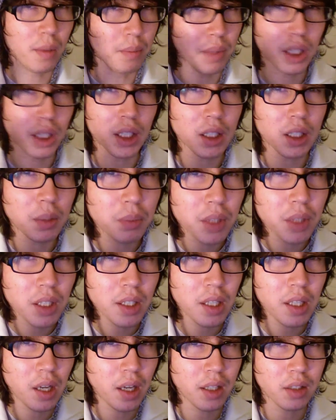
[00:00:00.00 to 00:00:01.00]
Being
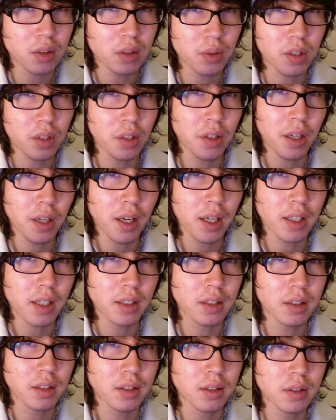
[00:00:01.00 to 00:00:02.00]
completely honest with you
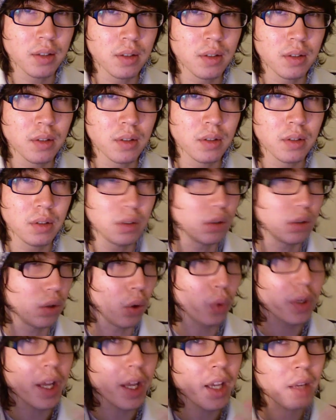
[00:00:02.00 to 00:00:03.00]
guys,
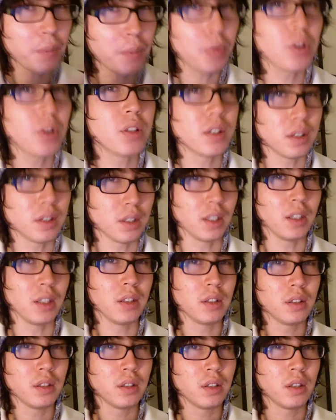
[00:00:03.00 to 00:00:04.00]
don't take it personally.
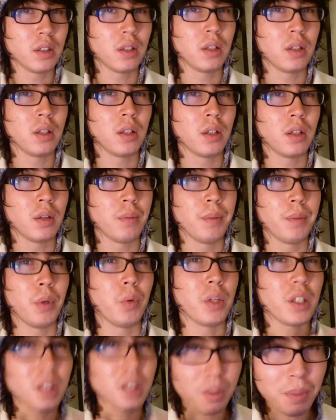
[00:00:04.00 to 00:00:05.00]

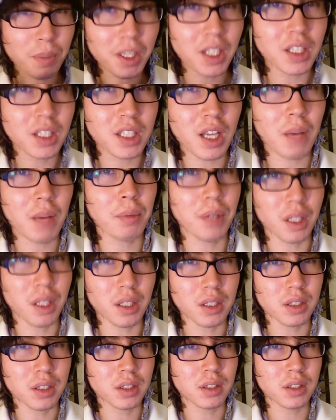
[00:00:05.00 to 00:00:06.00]
When you're speaking
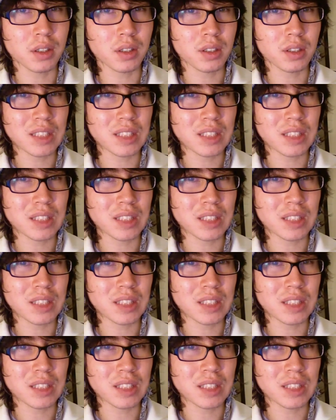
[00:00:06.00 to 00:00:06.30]
Japanese,